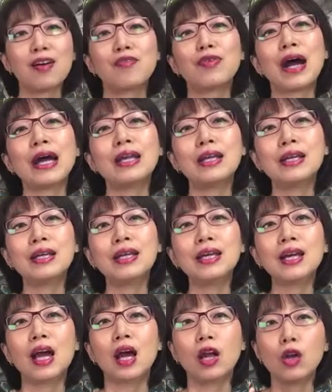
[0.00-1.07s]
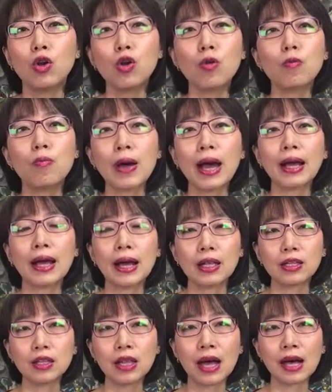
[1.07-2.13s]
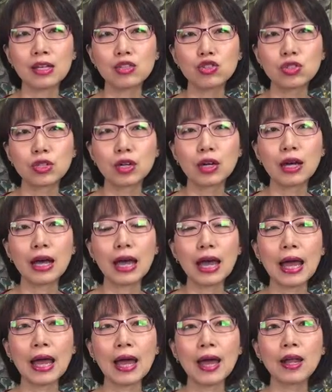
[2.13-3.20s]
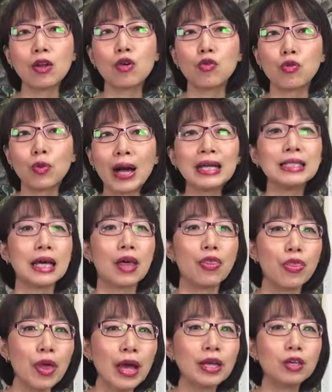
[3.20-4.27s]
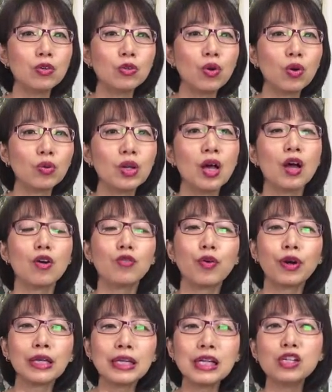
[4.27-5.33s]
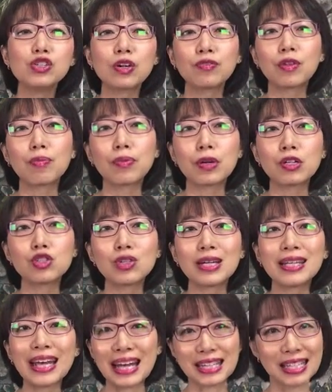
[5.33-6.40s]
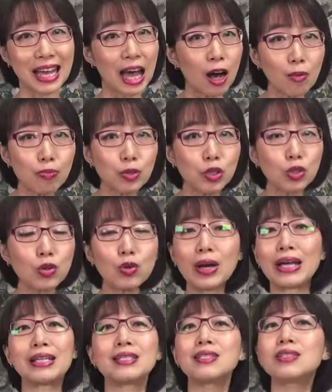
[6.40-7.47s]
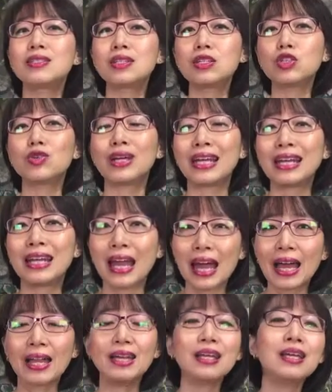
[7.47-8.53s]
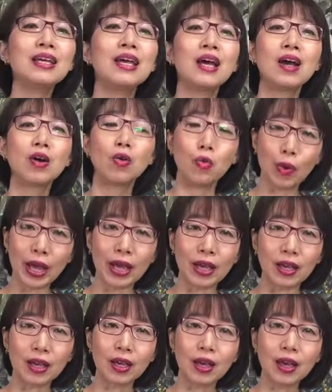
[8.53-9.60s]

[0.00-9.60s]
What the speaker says: Finally, look back at last year and write a thank you note for each of the person that has helped you, assisted you in any way.